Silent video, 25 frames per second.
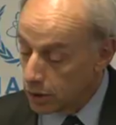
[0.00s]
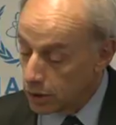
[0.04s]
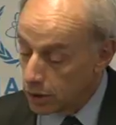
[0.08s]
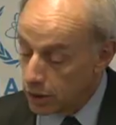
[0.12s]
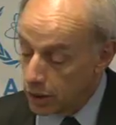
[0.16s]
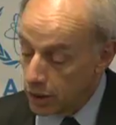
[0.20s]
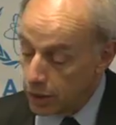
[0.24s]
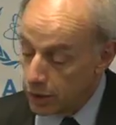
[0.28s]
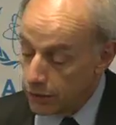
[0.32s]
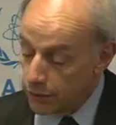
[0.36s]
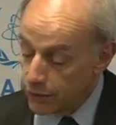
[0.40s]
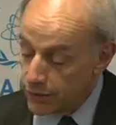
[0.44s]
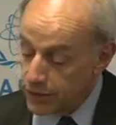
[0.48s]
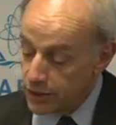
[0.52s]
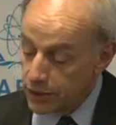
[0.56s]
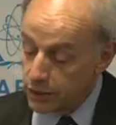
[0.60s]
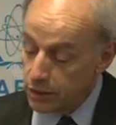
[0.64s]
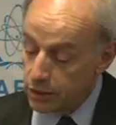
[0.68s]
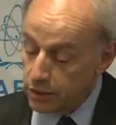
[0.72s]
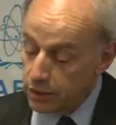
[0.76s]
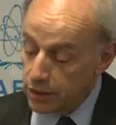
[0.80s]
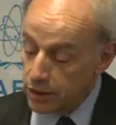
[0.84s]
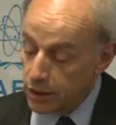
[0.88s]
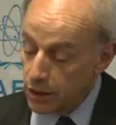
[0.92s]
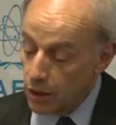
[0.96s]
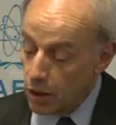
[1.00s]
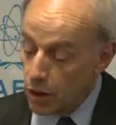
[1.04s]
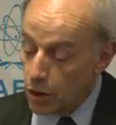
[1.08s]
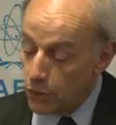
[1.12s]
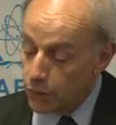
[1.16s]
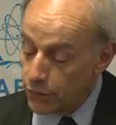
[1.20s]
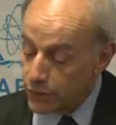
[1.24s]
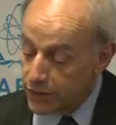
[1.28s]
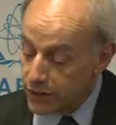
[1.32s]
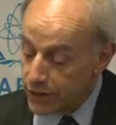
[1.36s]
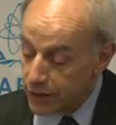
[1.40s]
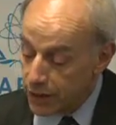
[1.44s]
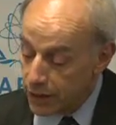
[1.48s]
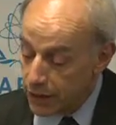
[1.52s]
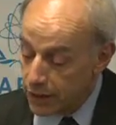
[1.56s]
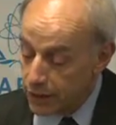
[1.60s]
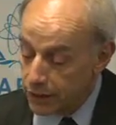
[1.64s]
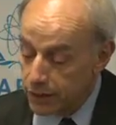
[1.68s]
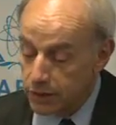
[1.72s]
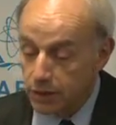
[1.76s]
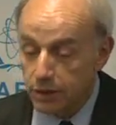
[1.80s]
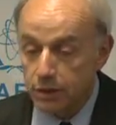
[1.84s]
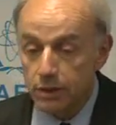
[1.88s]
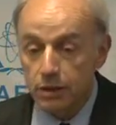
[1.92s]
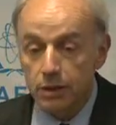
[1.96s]
They visited the
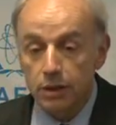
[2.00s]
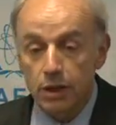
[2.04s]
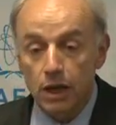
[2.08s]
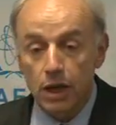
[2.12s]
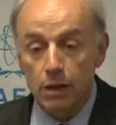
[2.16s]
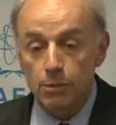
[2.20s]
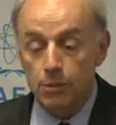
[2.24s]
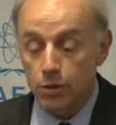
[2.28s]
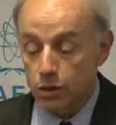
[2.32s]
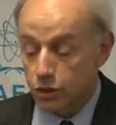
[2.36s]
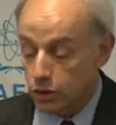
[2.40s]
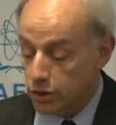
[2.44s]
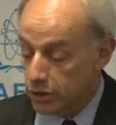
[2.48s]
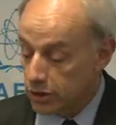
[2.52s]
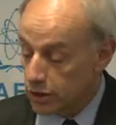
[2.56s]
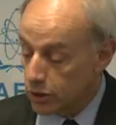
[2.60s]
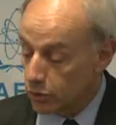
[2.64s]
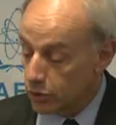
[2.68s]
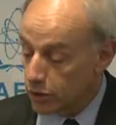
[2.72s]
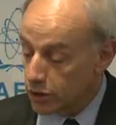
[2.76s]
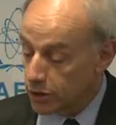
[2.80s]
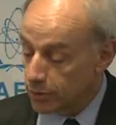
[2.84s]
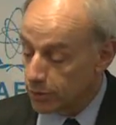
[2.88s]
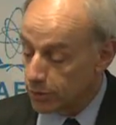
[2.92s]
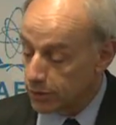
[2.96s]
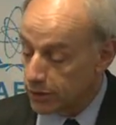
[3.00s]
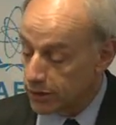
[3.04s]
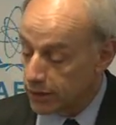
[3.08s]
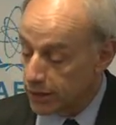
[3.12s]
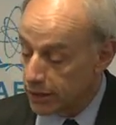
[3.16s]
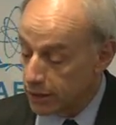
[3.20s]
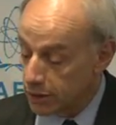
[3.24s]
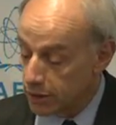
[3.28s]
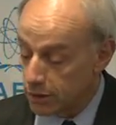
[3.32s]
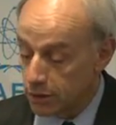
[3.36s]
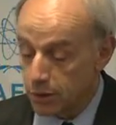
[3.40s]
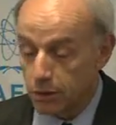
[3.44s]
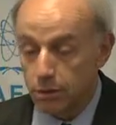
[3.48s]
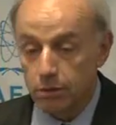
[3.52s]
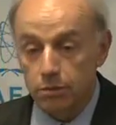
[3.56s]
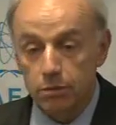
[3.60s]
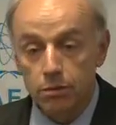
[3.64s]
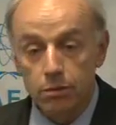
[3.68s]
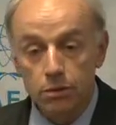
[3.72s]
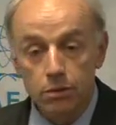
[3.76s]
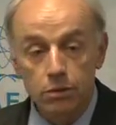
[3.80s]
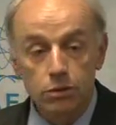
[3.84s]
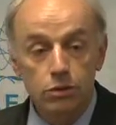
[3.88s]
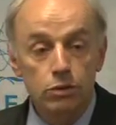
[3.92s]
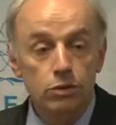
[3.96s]
off-site emergency response center,
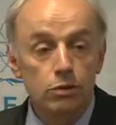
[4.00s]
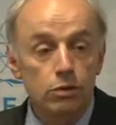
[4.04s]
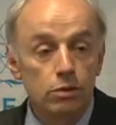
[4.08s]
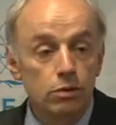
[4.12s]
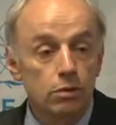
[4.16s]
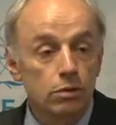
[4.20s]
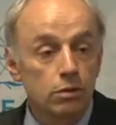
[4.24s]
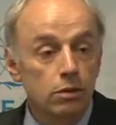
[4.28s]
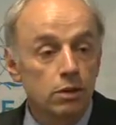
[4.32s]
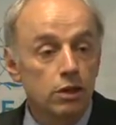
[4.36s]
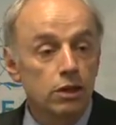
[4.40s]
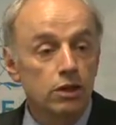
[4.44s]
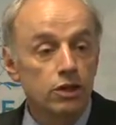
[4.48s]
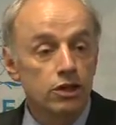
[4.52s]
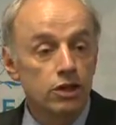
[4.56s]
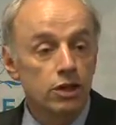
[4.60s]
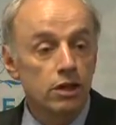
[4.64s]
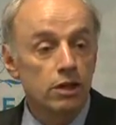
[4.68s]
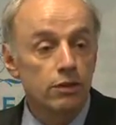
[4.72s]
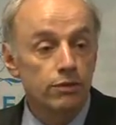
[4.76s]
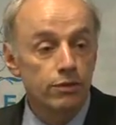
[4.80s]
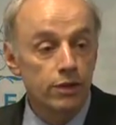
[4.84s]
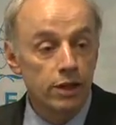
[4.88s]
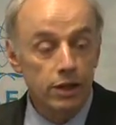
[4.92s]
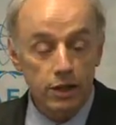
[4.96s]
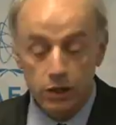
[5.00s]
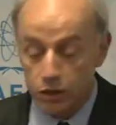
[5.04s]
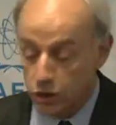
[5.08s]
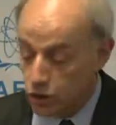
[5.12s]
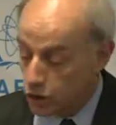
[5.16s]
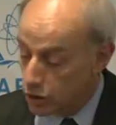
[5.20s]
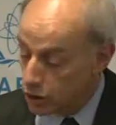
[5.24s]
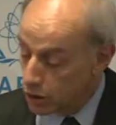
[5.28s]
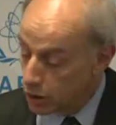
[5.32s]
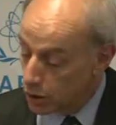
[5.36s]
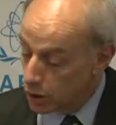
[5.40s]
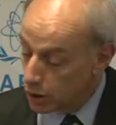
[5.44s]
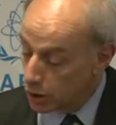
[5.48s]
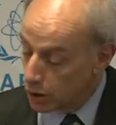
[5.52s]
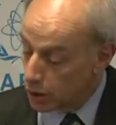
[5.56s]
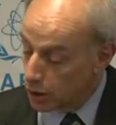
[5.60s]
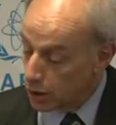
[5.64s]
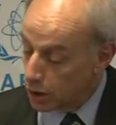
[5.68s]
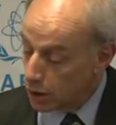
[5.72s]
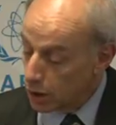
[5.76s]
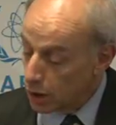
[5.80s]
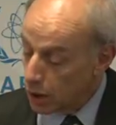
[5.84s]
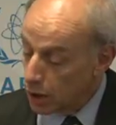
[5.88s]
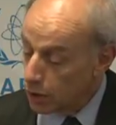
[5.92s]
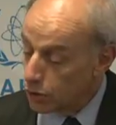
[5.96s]
the so-called J Village,
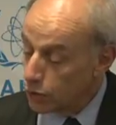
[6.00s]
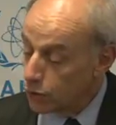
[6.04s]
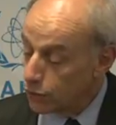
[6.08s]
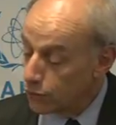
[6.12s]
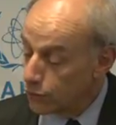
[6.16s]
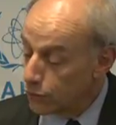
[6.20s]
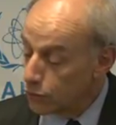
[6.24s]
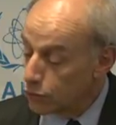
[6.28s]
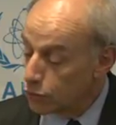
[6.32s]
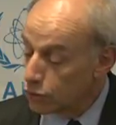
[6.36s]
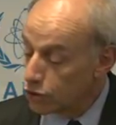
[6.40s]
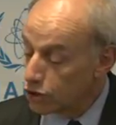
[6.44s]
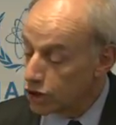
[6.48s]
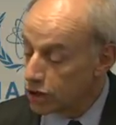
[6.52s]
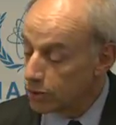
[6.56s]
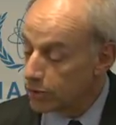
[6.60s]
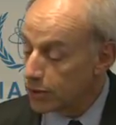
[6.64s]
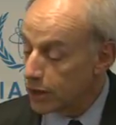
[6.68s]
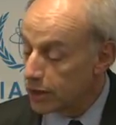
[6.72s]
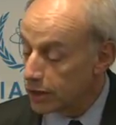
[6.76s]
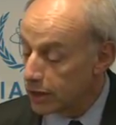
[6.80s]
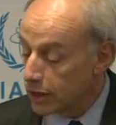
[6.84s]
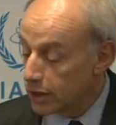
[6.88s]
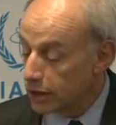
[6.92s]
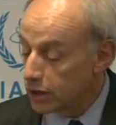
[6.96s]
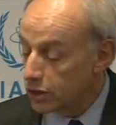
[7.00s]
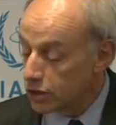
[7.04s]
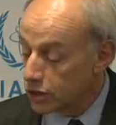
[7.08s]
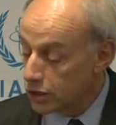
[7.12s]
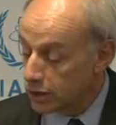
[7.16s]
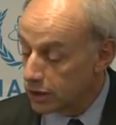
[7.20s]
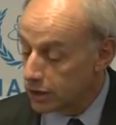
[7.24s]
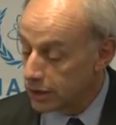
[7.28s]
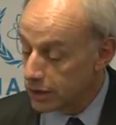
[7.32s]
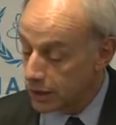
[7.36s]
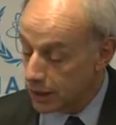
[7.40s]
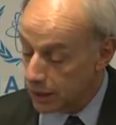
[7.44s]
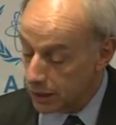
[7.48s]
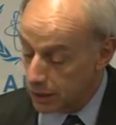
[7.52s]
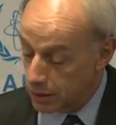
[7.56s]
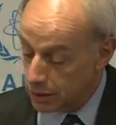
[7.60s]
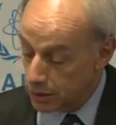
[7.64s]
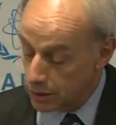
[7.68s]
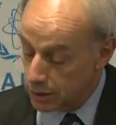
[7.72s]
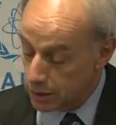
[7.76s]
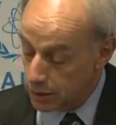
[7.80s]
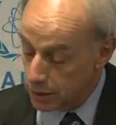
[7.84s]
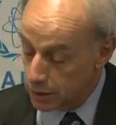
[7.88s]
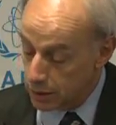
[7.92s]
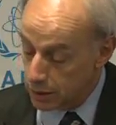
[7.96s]
and the Fukushima Daiichi site.